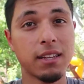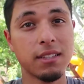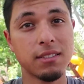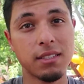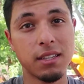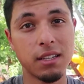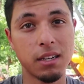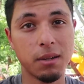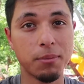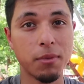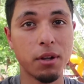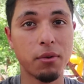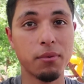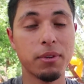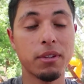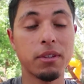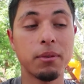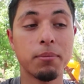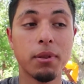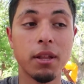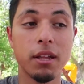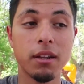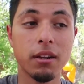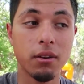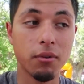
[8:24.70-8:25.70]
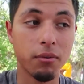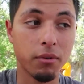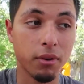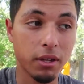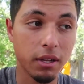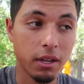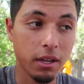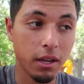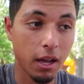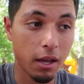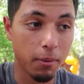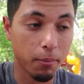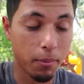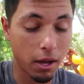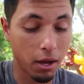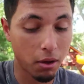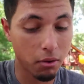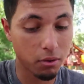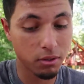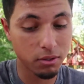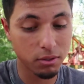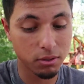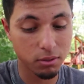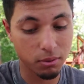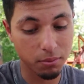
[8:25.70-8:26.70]
I said, I'm not really planning on running high
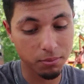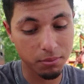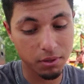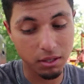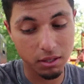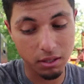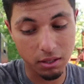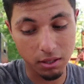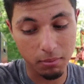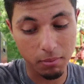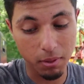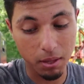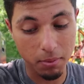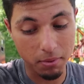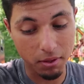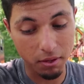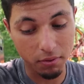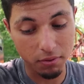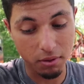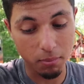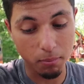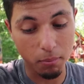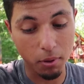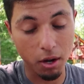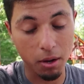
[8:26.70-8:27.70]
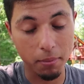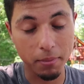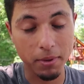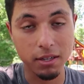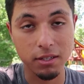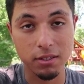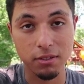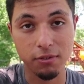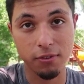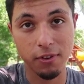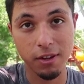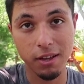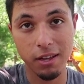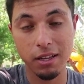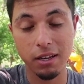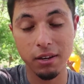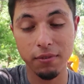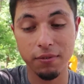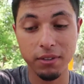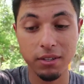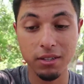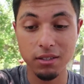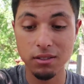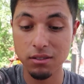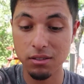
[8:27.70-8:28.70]
power, so I'm thinking maybe if the bottom end is fine,
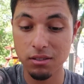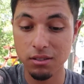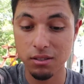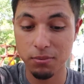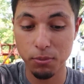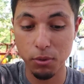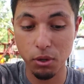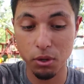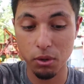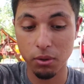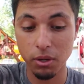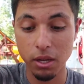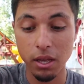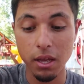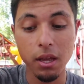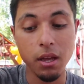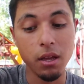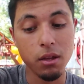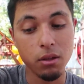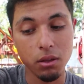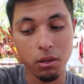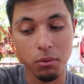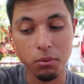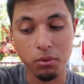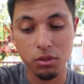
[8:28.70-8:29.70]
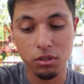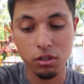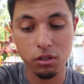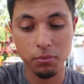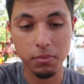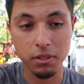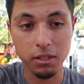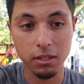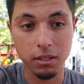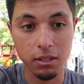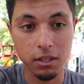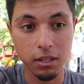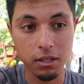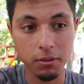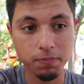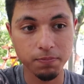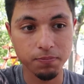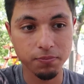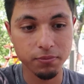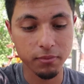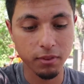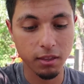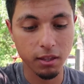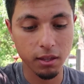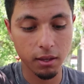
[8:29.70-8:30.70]
if it doesn't smoke, then we should be good.
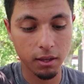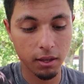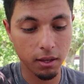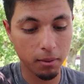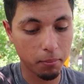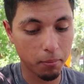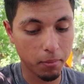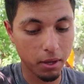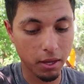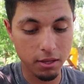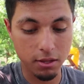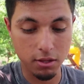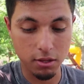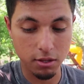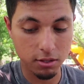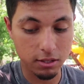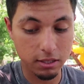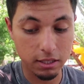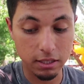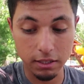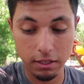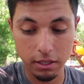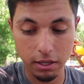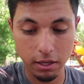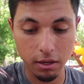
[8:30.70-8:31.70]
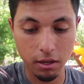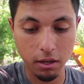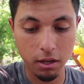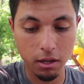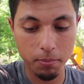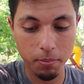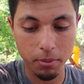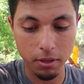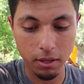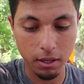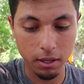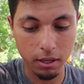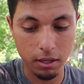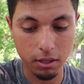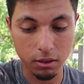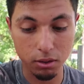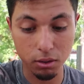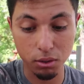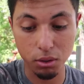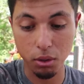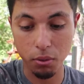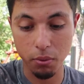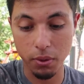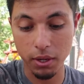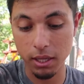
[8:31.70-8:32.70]
I might just clean it up and
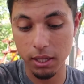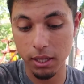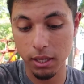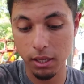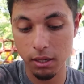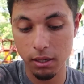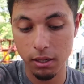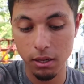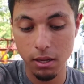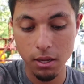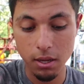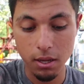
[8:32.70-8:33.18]
throw it in.